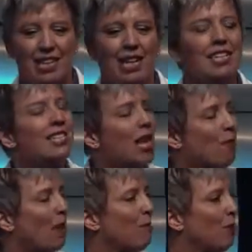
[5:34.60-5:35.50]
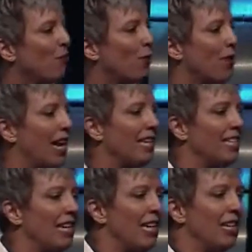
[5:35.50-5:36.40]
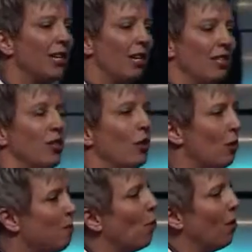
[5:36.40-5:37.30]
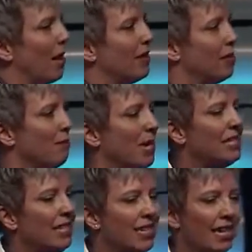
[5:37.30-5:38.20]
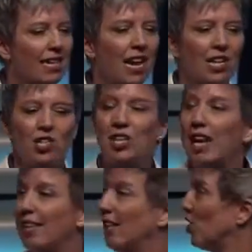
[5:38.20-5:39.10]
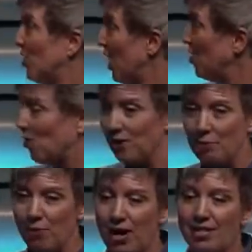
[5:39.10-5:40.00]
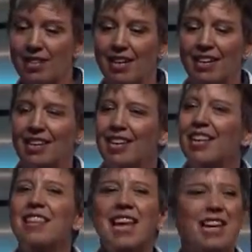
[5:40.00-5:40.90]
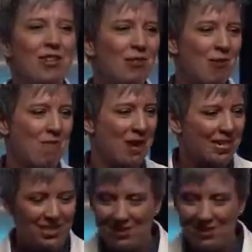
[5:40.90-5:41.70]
And stop by booth 419 to learn more about this amazing technology and the exchange-only pricing. Thank you so much.